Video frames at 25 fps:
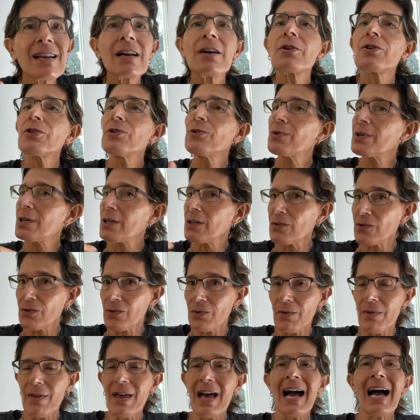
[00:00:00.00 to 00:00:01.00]
You can do
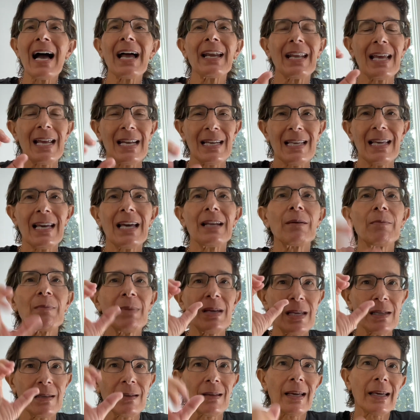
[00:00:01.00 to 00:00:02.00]
that and get them
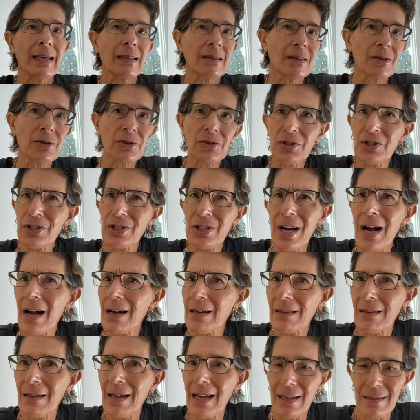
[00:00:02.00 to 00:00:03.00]
in like little shot
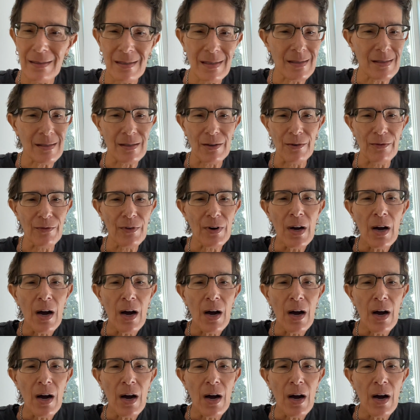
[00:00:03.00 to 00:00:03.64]
glasses of